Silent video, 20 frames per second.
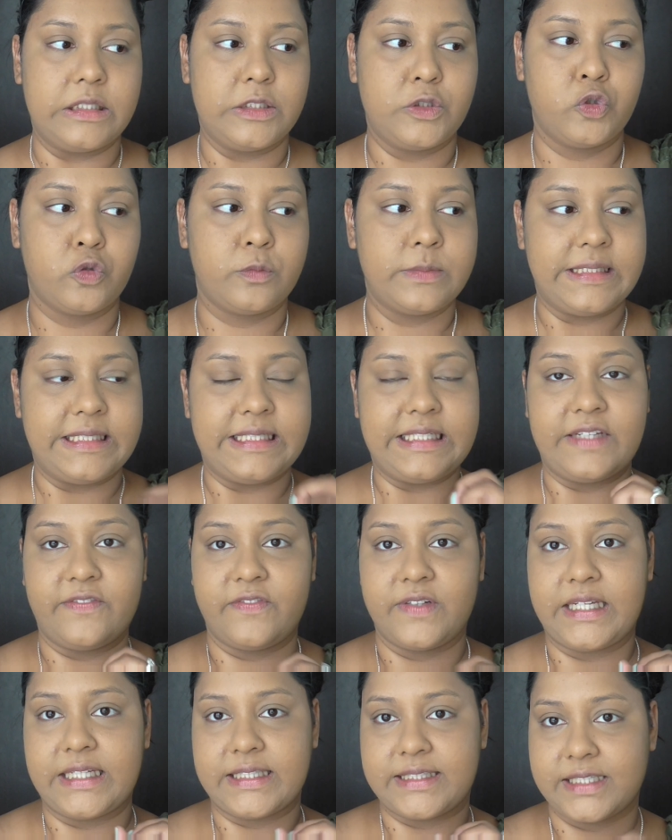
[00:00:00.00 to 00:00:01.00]
normally
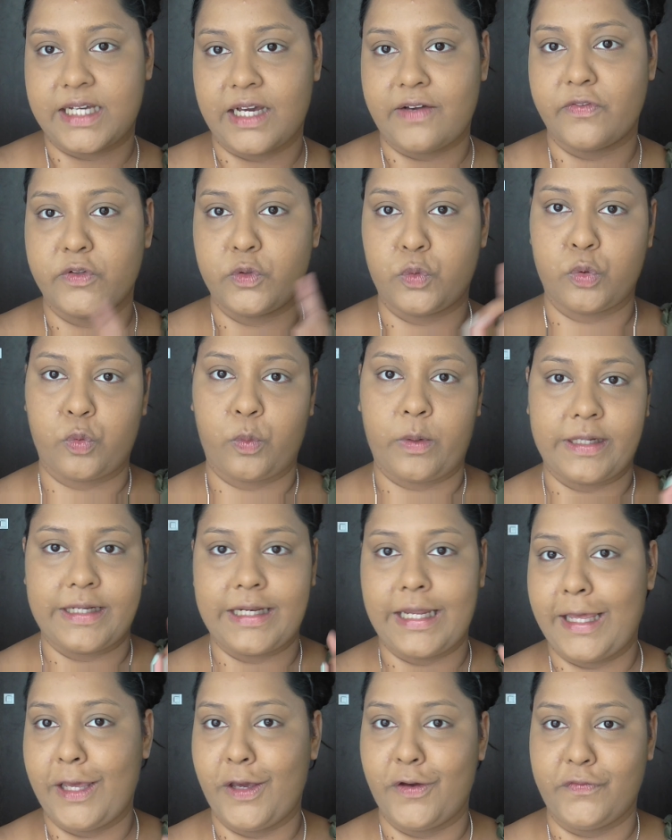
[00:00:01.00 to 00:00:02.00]
never gets covered with
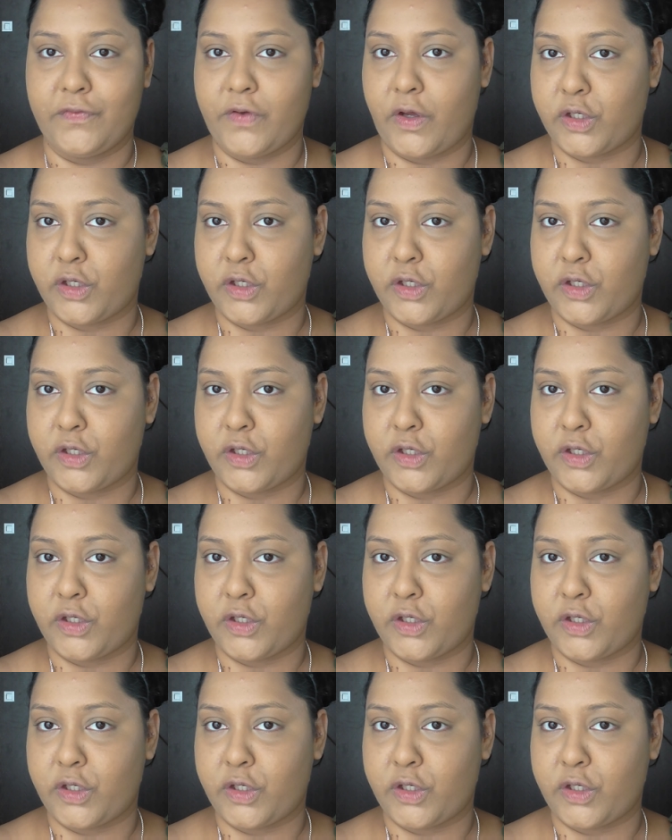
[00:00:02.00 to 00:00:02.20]
one layer of